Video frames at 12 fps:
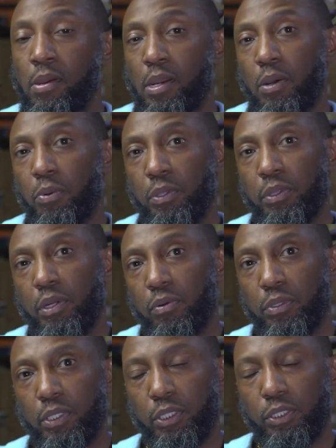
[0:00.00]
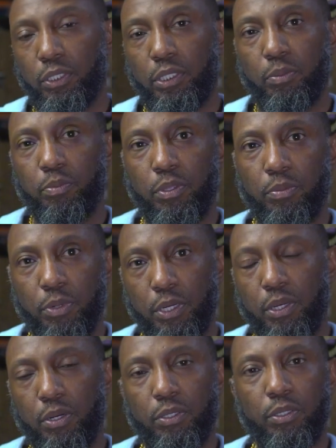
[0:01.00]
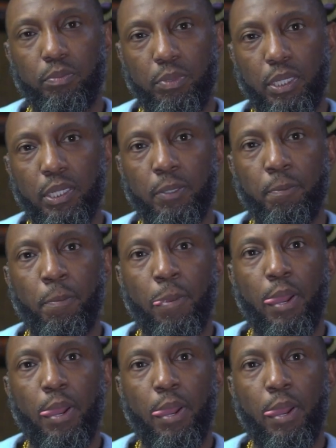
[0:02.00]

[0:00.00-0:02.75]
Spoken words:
and what their relationship with money ought to be,